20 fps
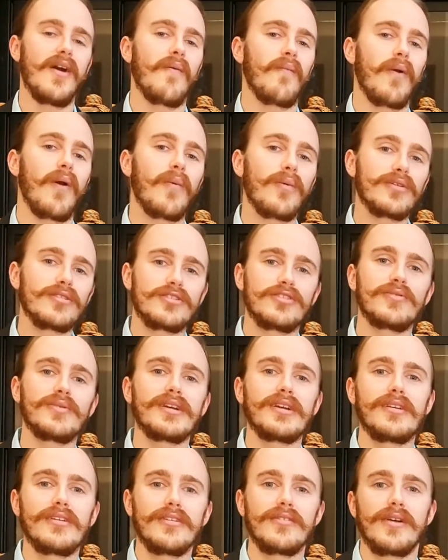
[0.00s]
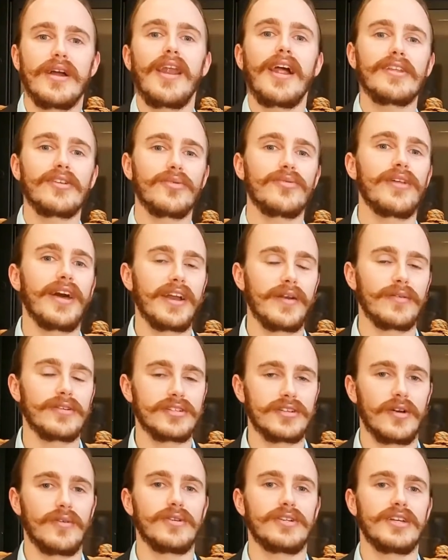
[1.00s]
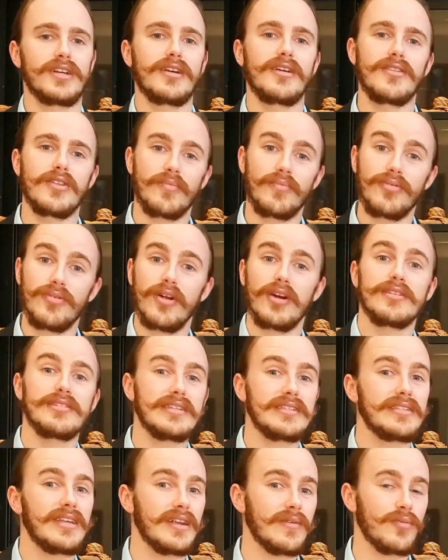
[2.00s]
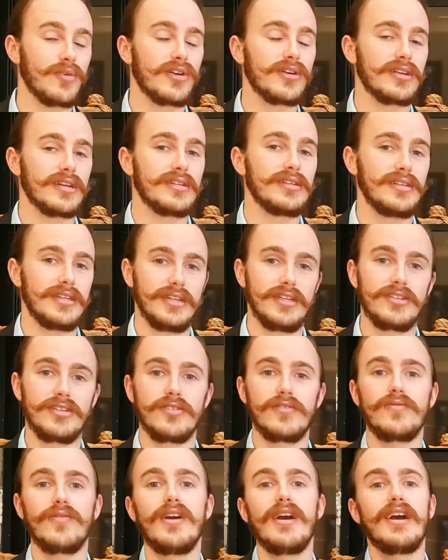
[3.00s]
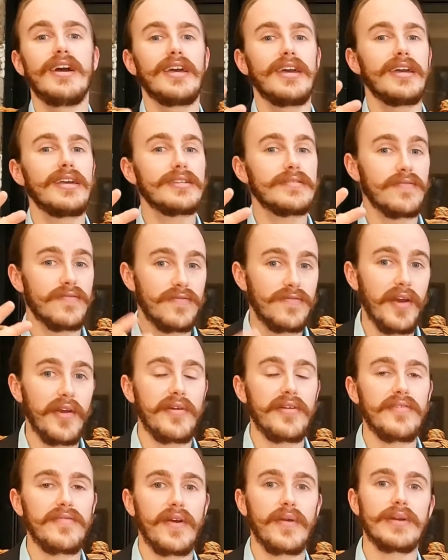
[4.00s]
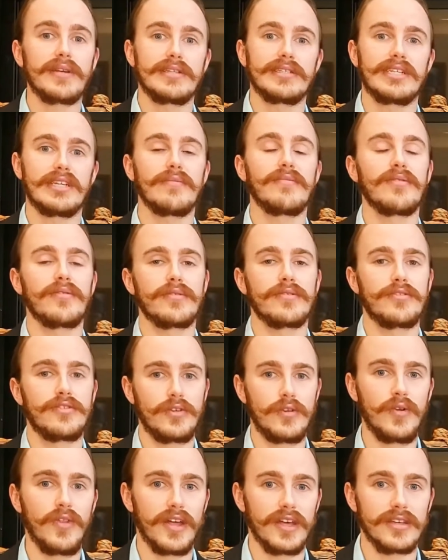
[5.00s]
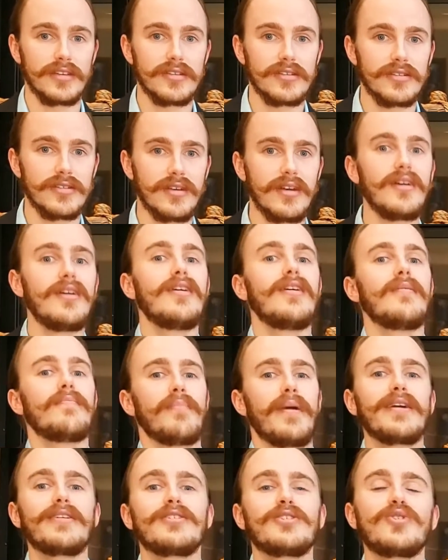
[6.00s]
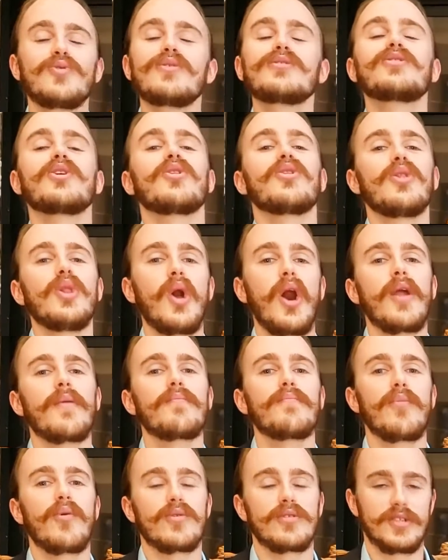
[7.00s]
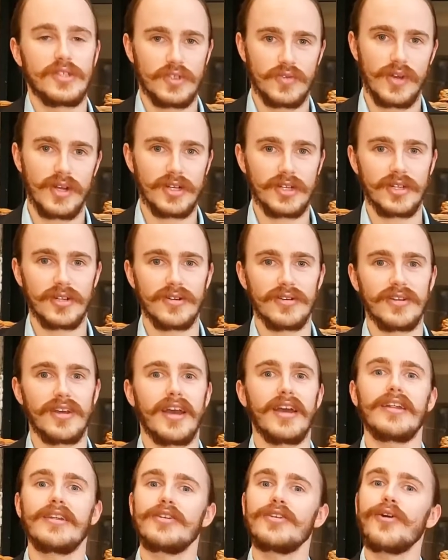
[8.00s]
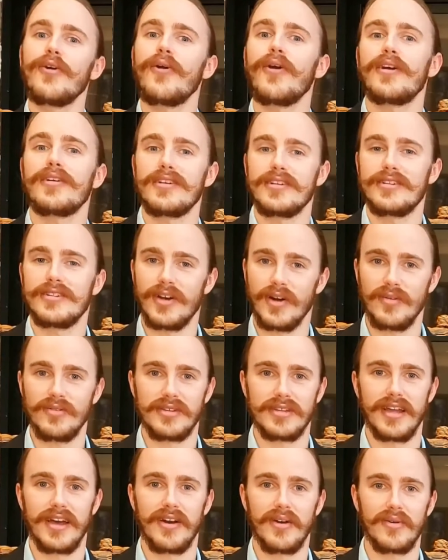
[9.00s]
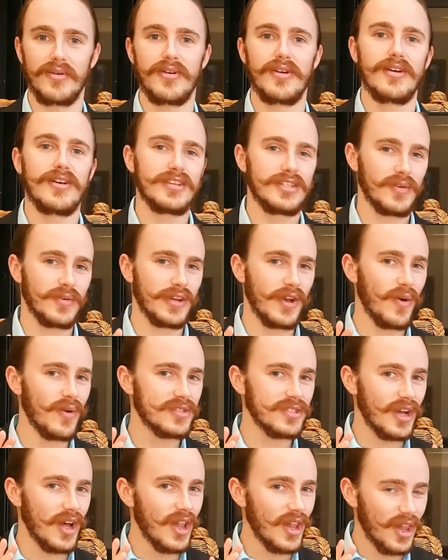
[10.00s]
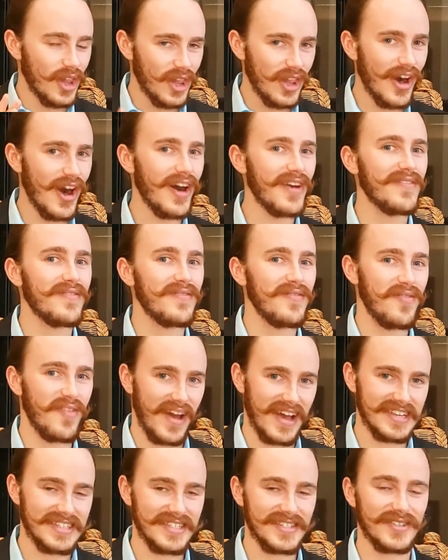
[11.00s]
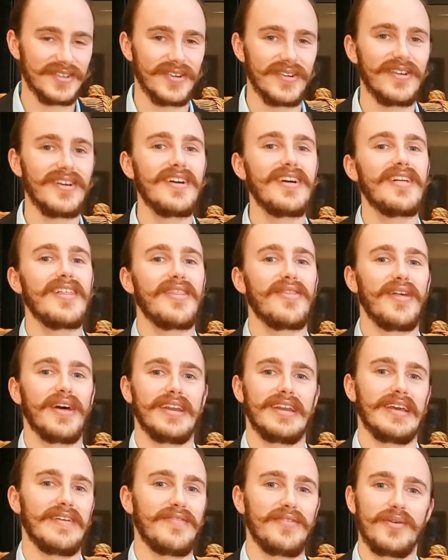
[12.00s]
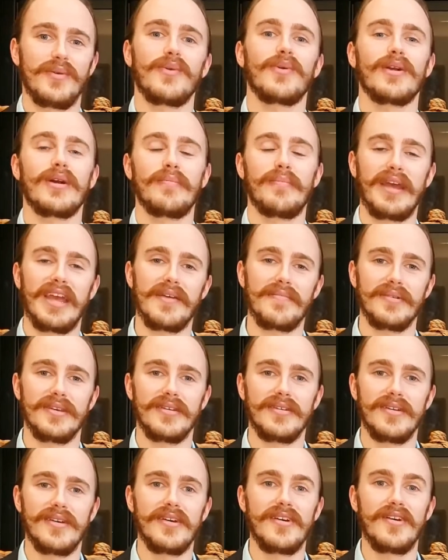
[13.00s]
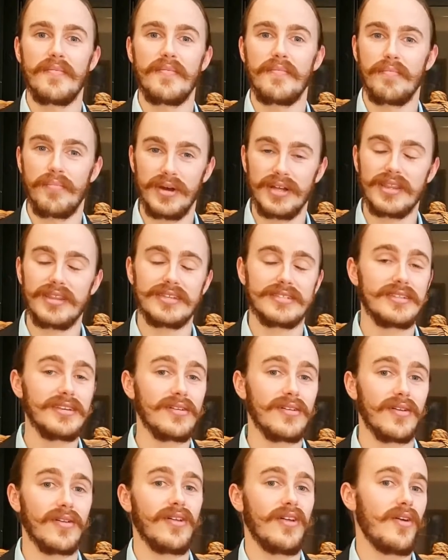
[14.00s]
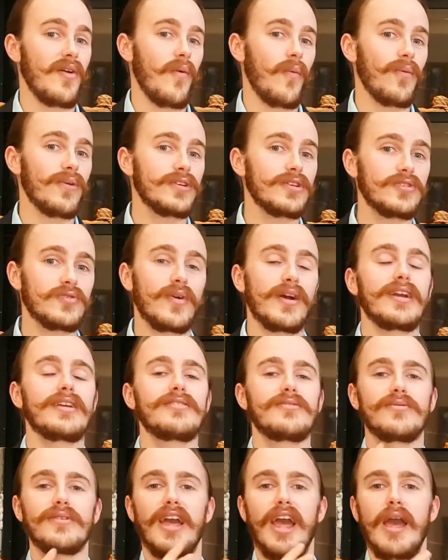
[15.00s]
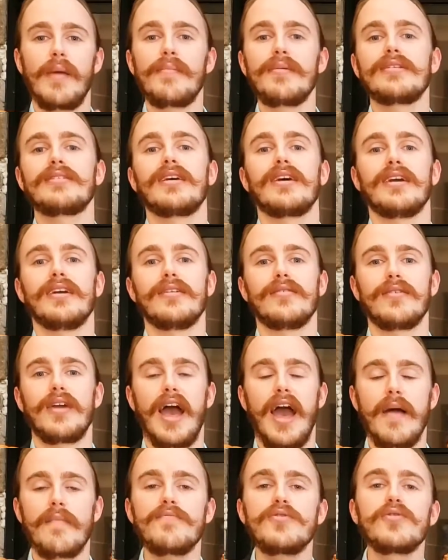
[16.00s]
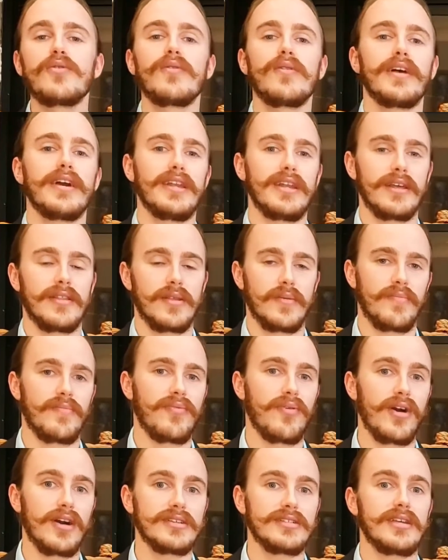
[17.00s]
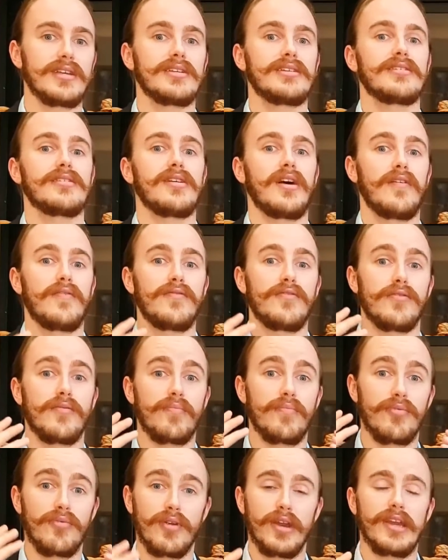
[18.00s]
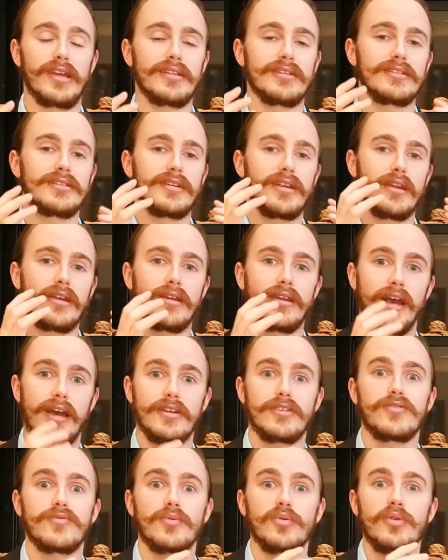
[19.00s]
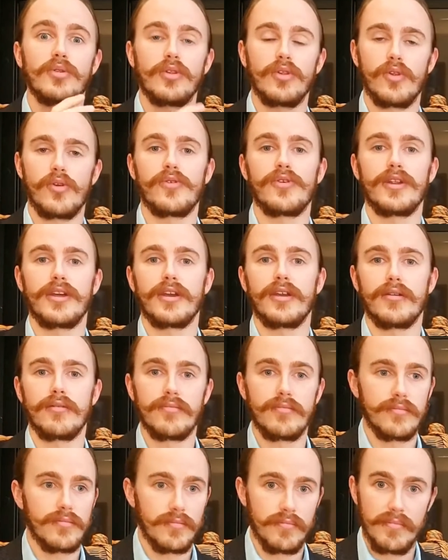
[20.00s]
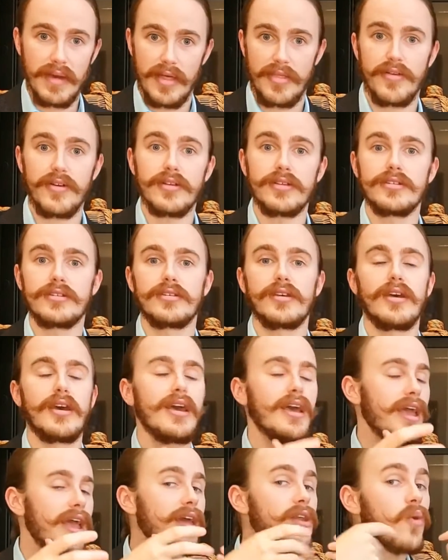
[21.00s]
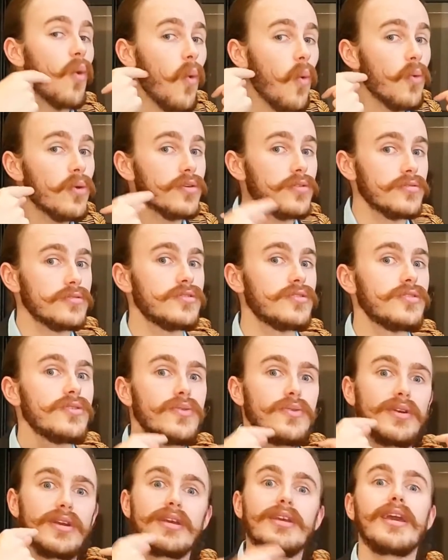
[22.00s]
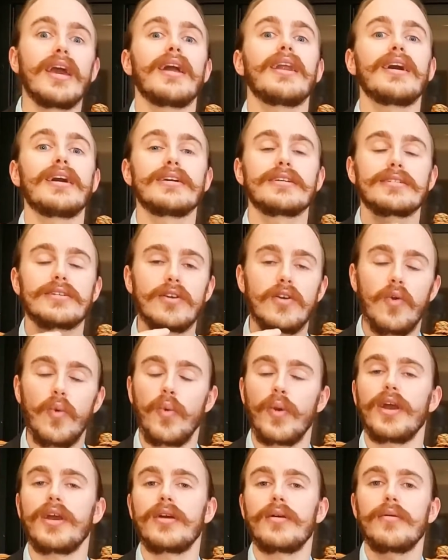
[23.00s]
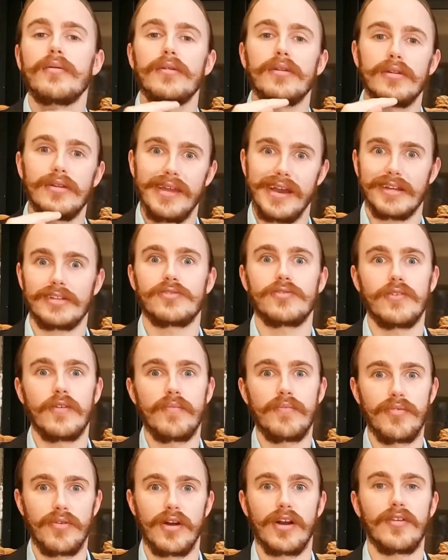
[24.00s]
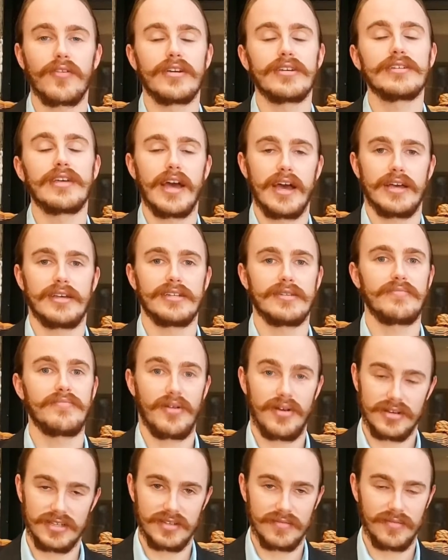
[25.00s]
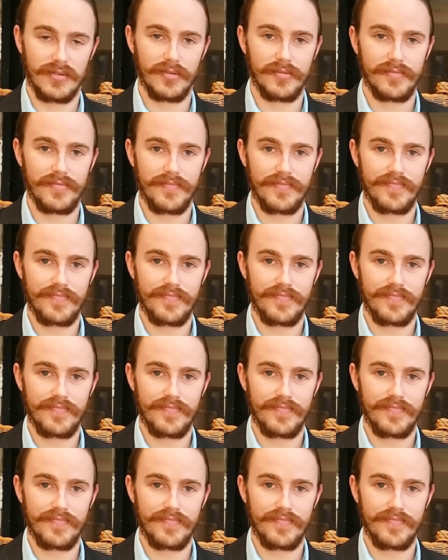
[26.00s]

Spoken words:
What we're doing here at Lato Language Coaching, the process that we're going to teach you, is very, very similar to this. Mind you, it's a lot more structured, and you're an adult now. So it goes a lot faster than if you were a baby. But still, we're trying to emulating the process of your brain's natural learning methods in order to get as quick natural progress as possible.